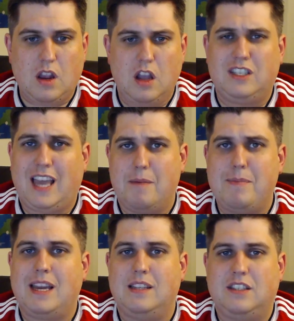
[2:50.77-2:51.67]
and to get
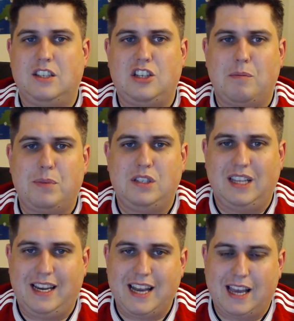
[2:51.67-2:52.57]
back into the
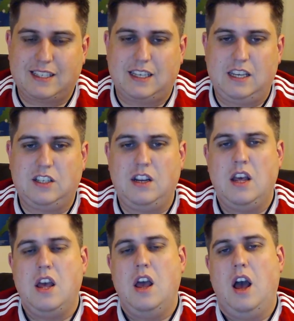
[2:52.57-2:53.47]
Champions League next
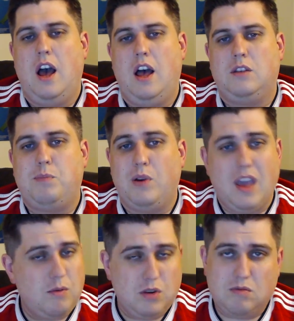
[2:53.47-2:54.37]
season. But
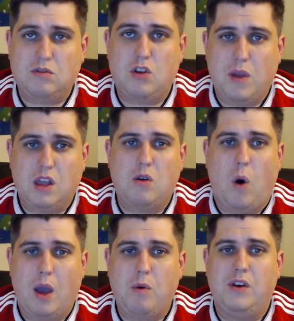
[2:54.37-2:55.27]
yeah, we're doing
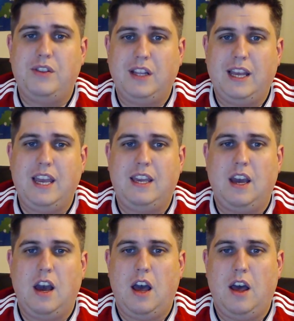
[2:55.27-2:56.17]
quite well in the league.
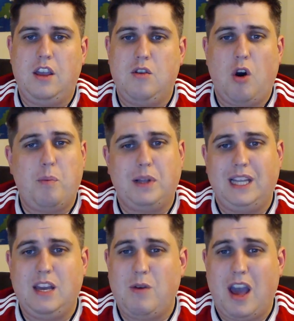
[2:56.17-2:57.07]
Europa
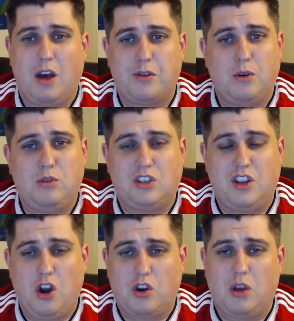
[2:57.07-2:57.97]
League, we are through to
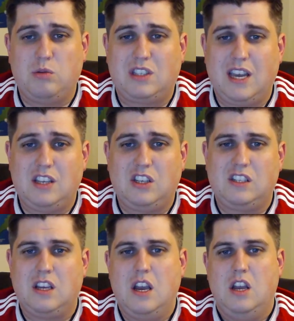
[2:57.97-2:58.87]
the knockout
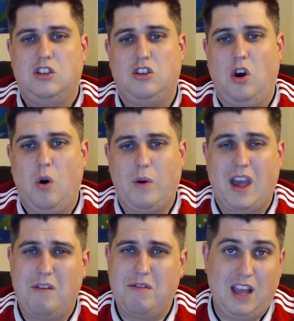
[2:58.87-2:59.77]
stages, so
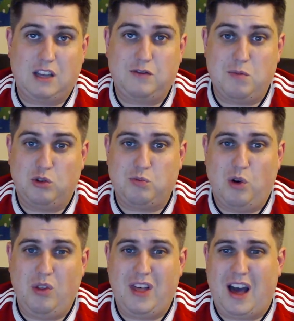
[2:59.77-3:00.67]
can't really ask for much
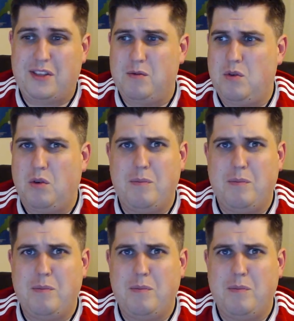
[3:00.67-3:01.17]
more on that. I think we're